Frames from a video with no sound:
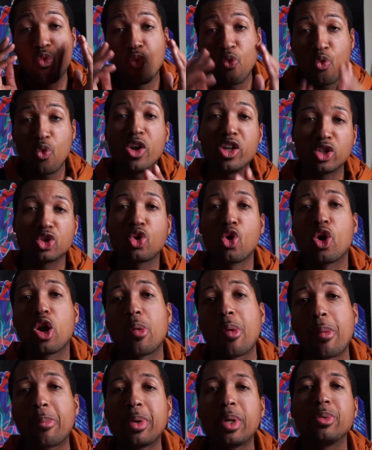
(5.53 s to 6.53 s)
What is going on,
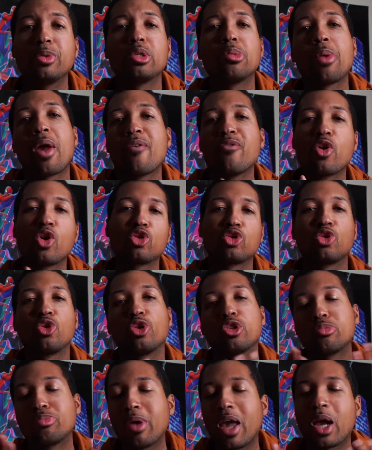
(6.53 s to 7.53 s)
my peeps? Your man
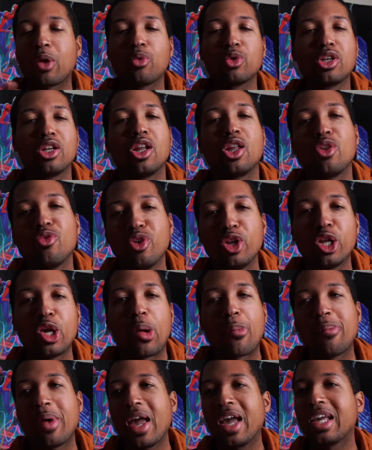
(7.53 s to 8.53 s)
Versatile's back with another video.
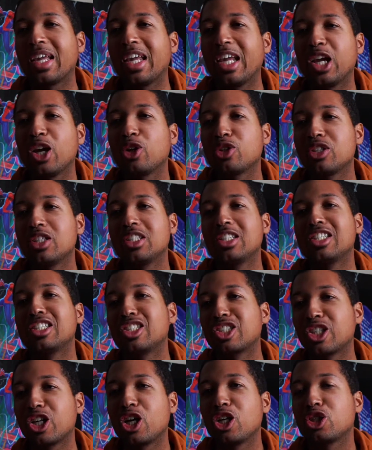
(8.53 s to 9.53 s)
Back here to
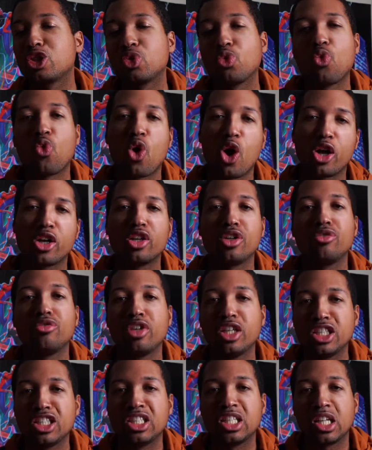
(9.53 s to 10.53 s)
discuss
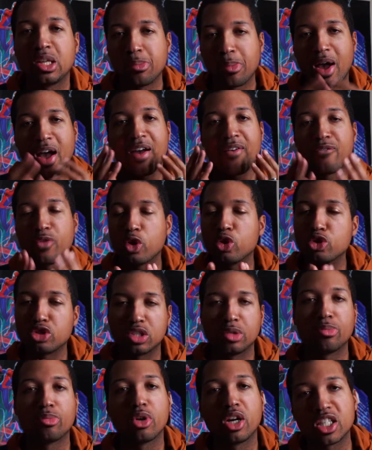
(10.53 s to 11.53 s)
WandaVision and my first
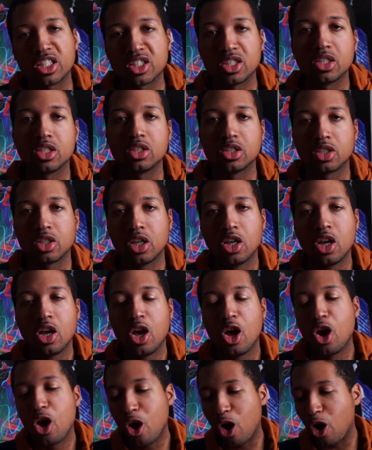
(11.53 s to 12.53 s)
impressions
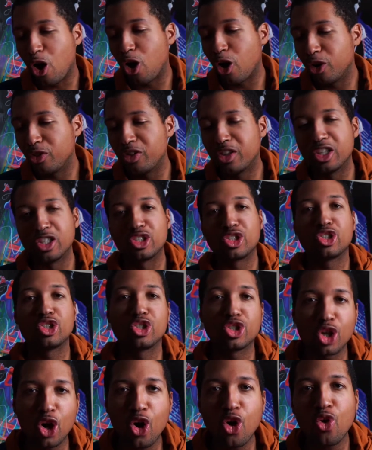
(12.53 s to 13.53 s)
on this
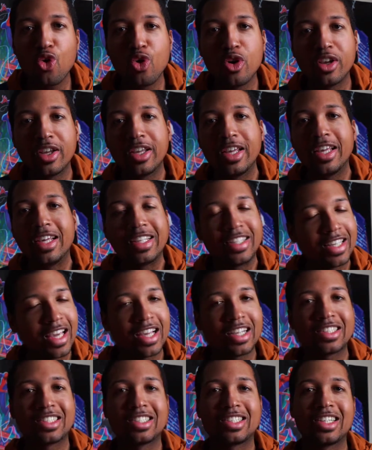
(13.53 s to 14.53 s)
show.
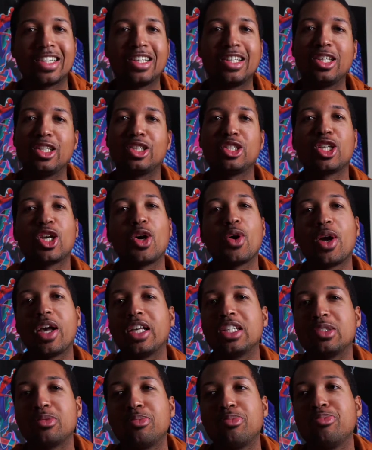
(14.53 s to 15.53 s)
Yes, this show
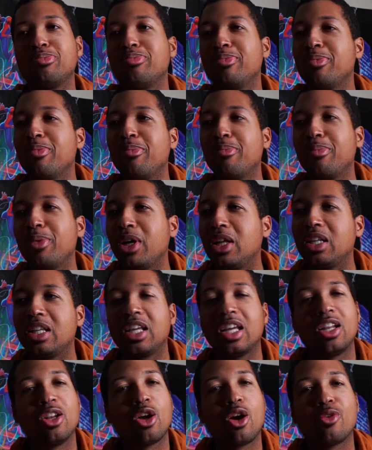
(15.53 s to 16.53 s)
has been
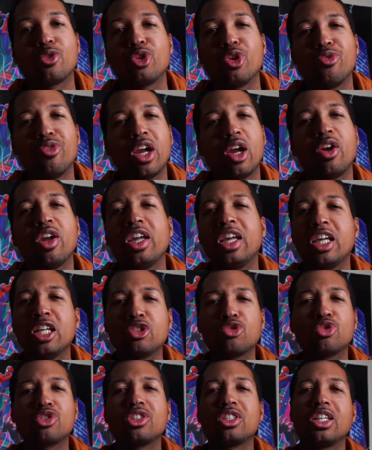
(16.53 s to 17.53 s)
getting off to a very
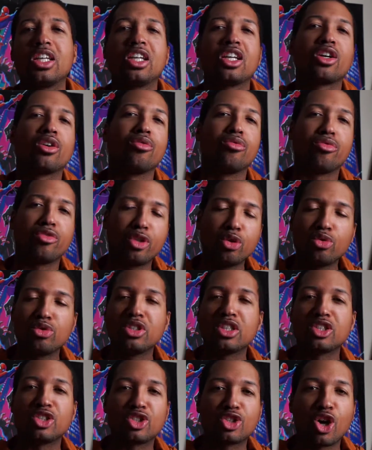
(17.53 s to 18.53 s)
interesting,
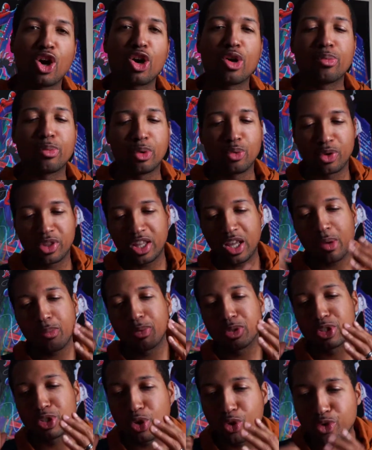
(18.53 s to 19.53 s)
confusing start, but with
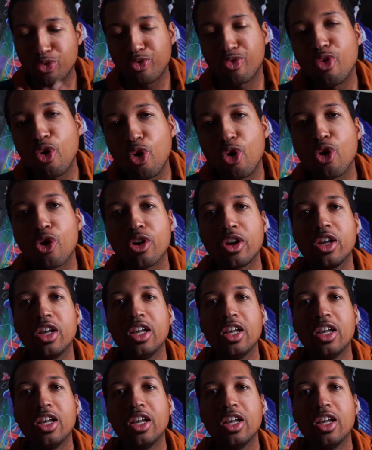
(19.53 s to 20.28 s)
episode 4,